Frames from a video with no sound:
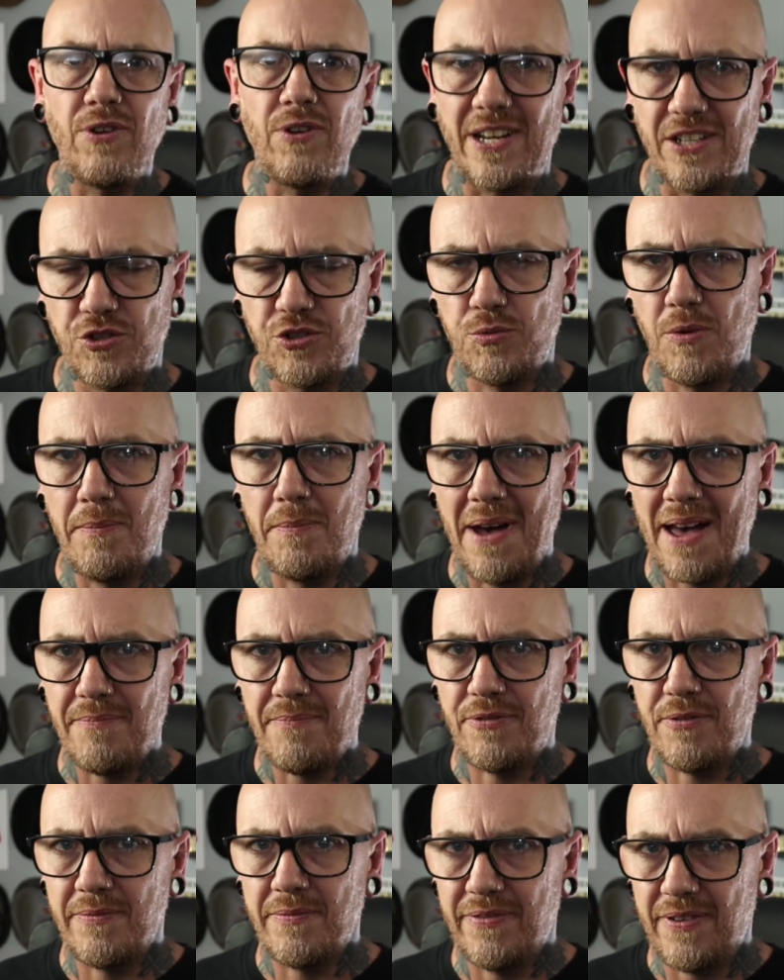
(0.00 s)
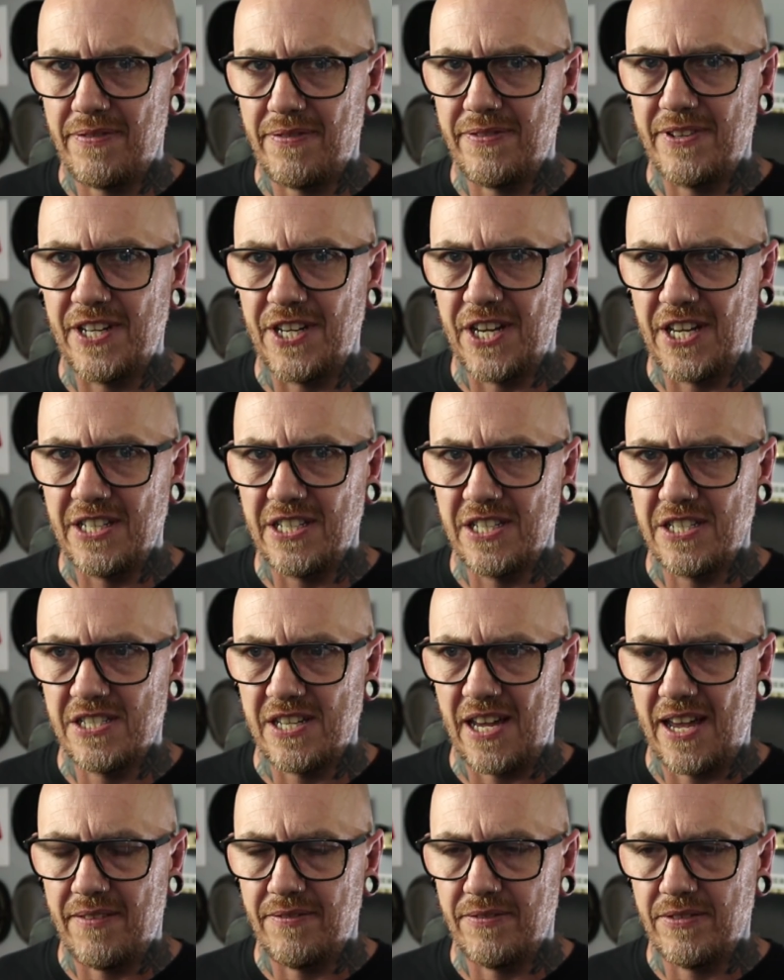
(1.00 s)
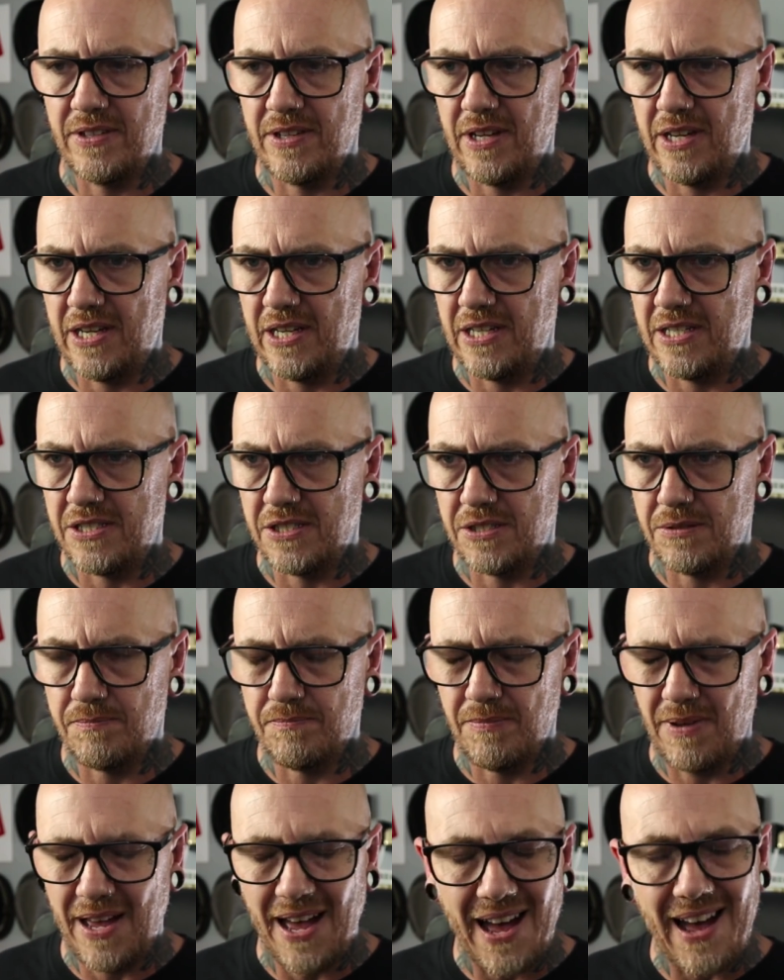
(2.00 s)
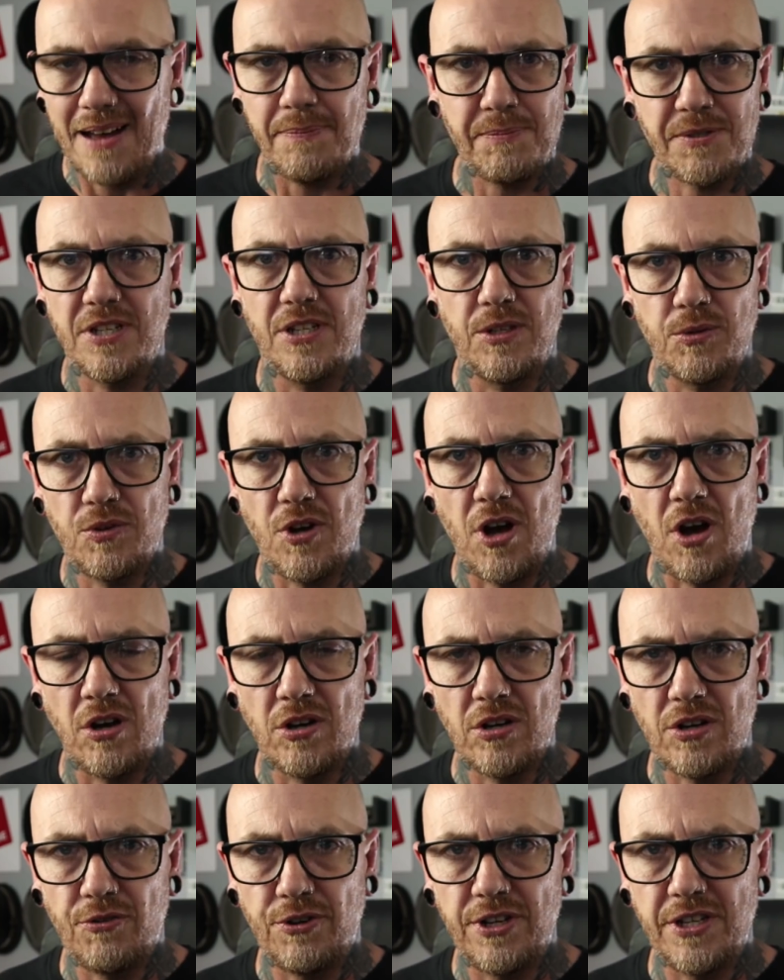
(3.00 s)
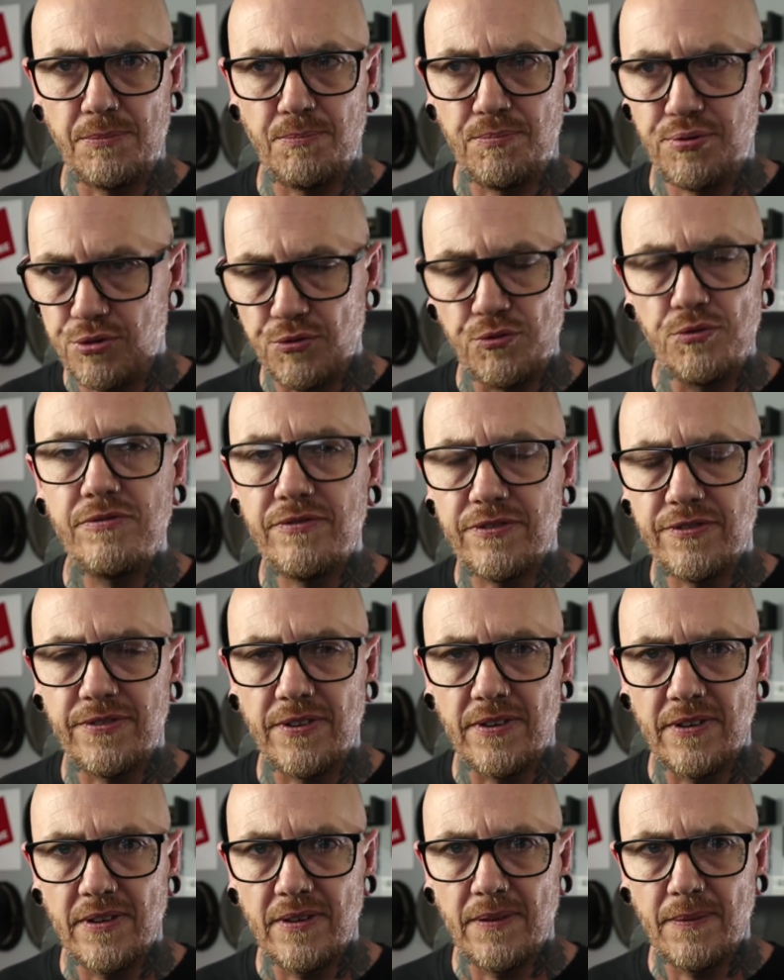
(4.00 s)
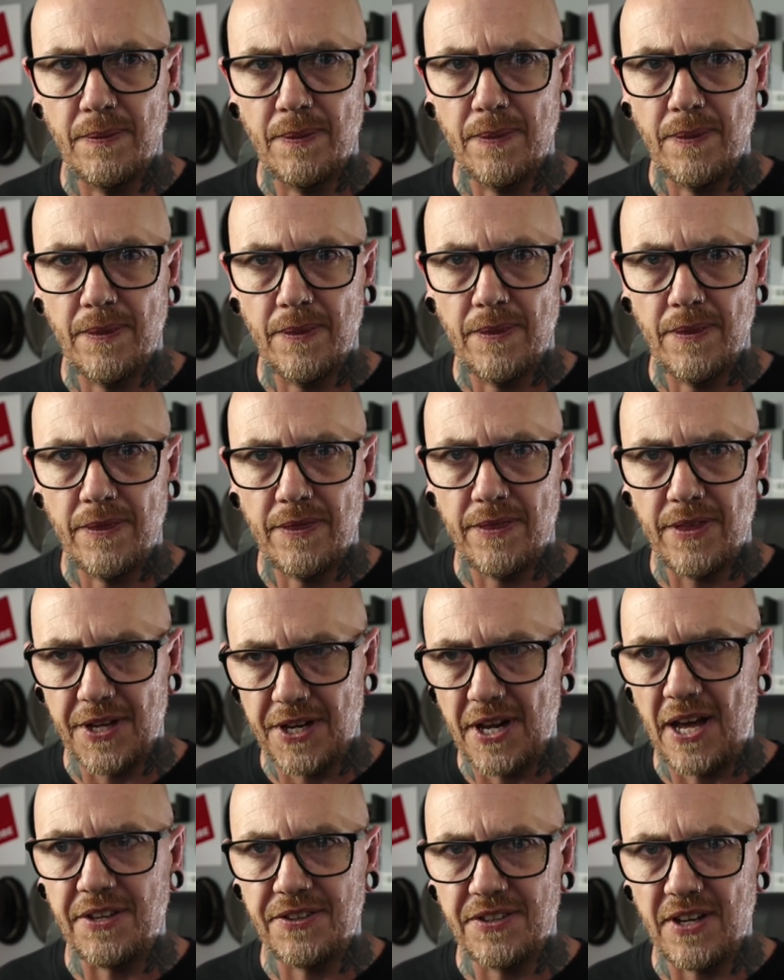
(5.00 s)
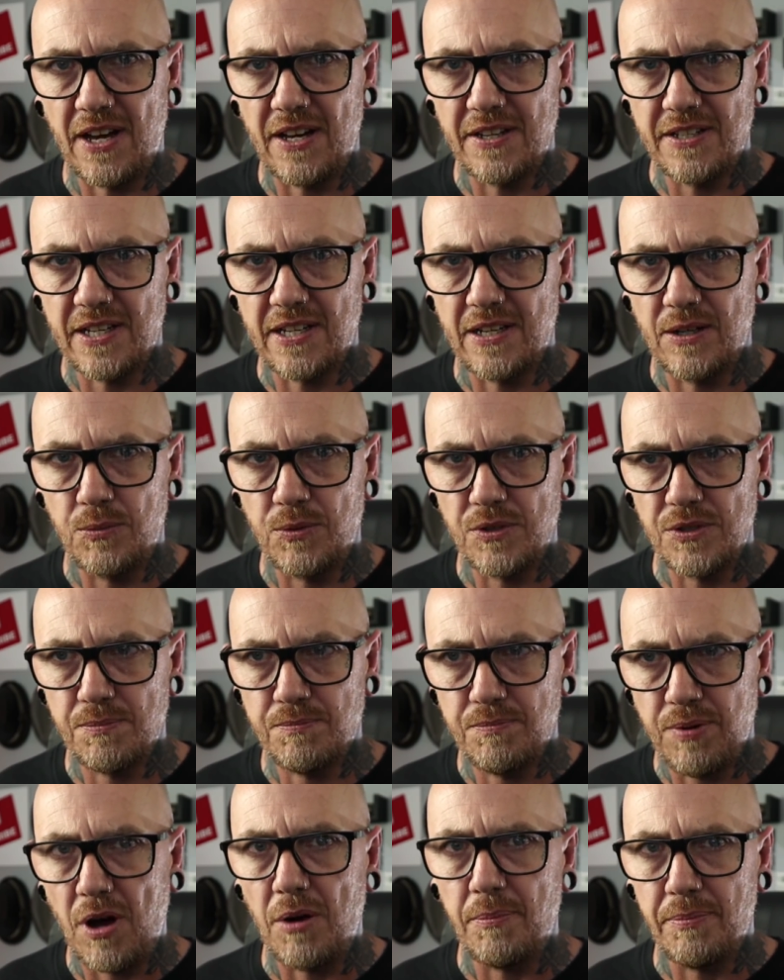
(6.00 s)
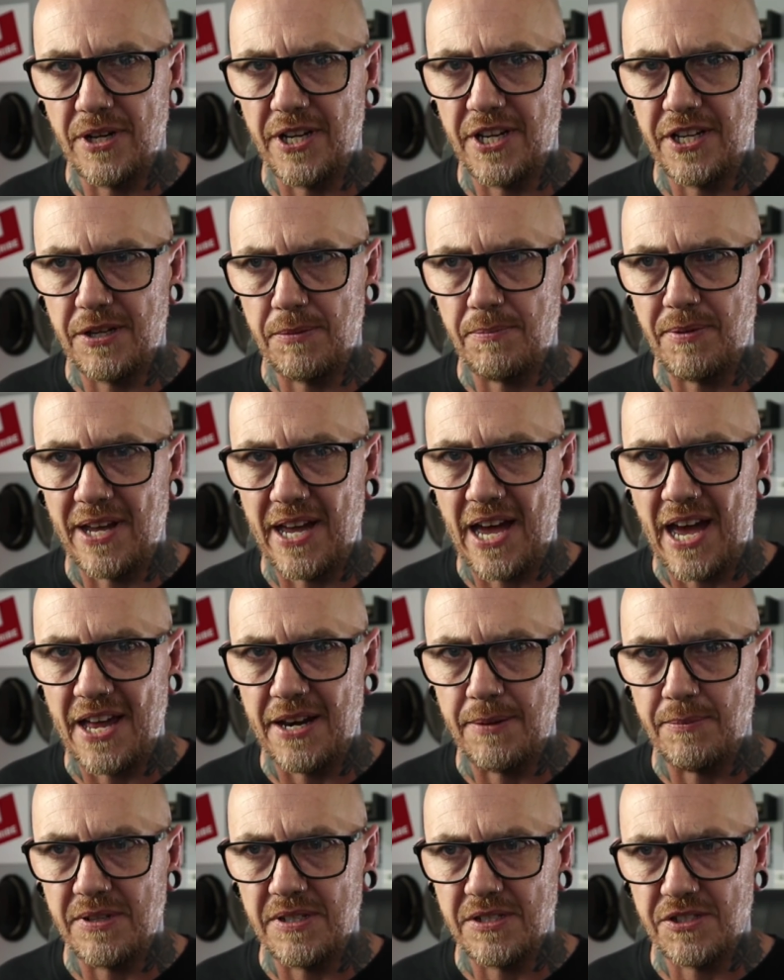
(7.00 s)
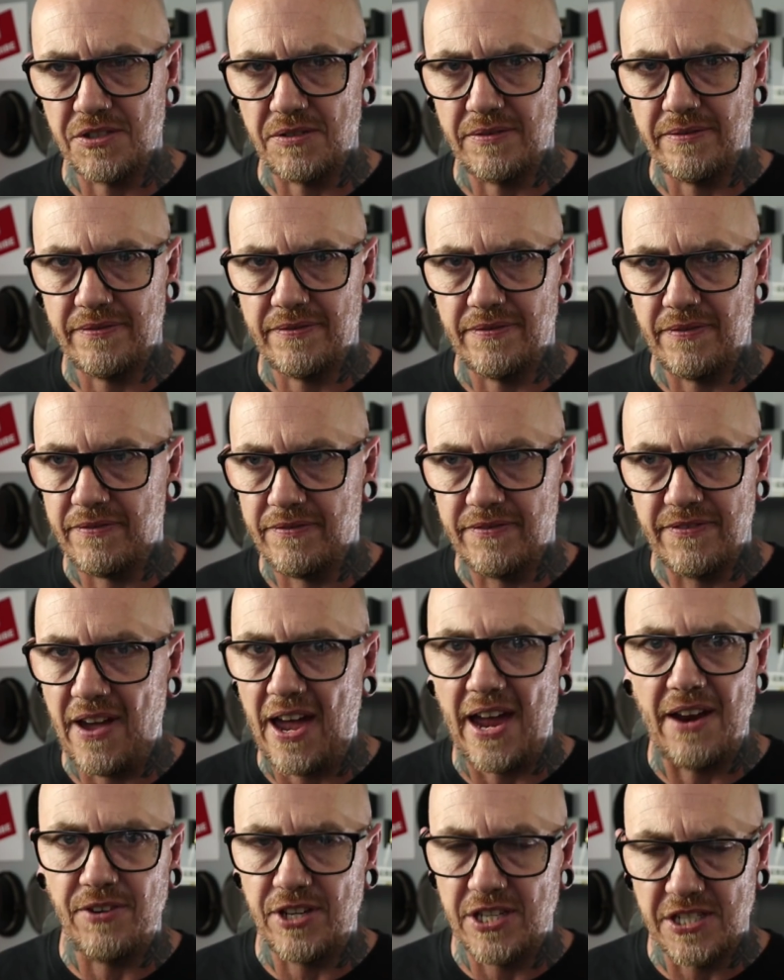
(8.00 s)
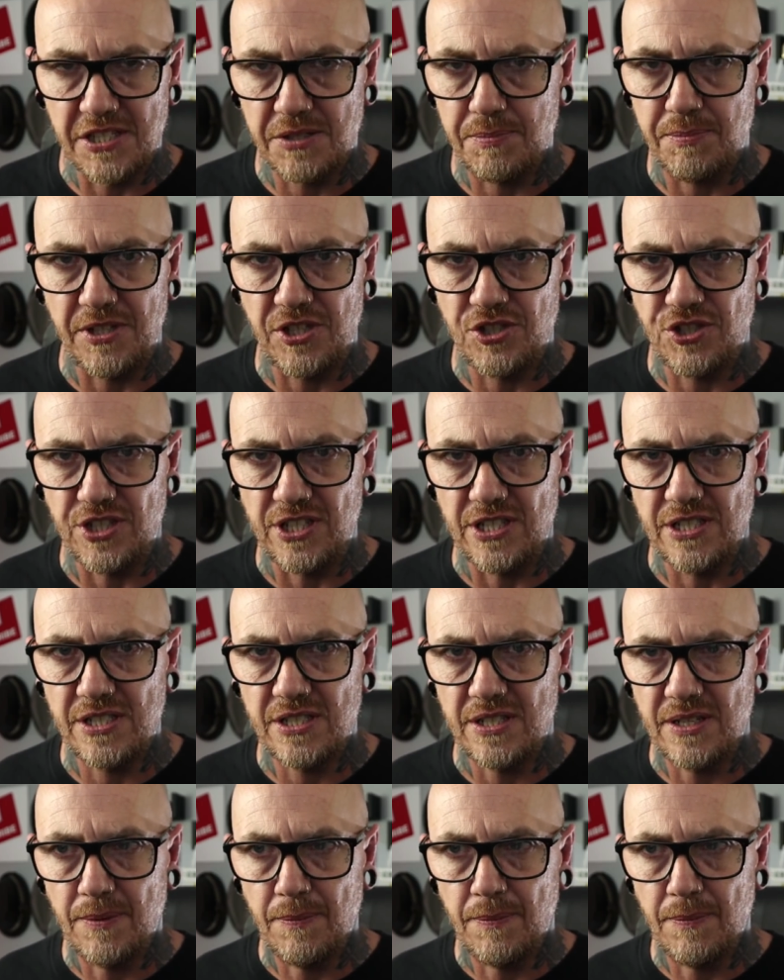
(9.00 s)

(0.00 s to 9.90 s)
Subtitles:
Right, so a map from 1587 is absolute concrete proof that Antarctica was populated by animals of varying species.